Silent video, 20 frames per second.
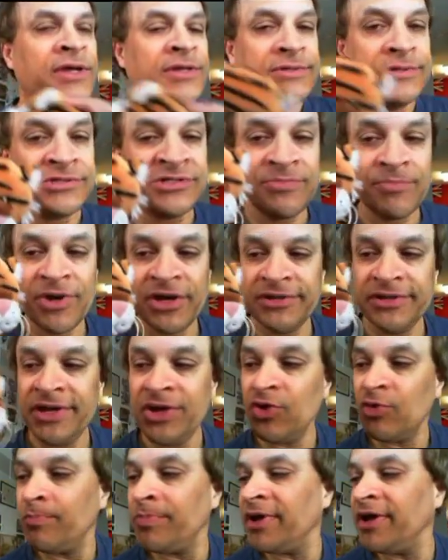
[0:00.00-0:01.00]
This is my
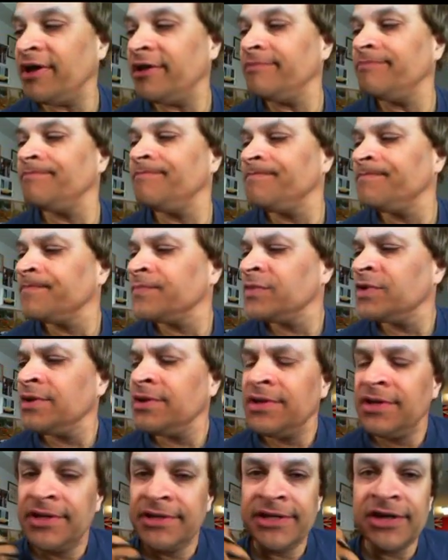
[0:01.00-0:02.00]
Neopet.
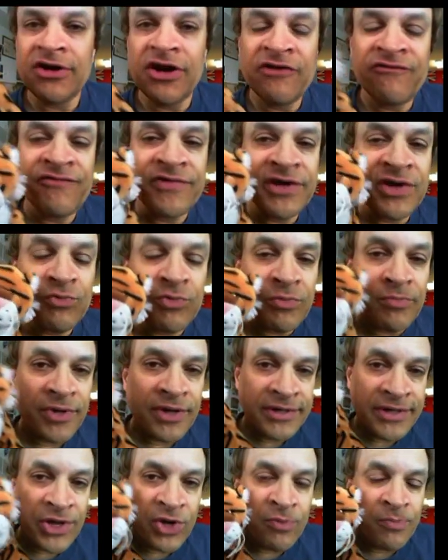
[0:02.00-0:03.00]
Now I forget what
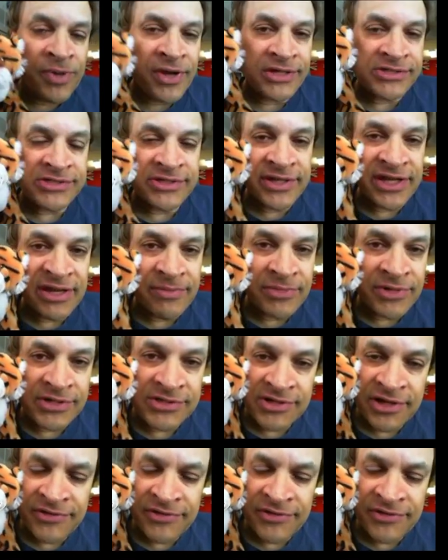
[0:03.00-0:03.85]
my Neopet's name is.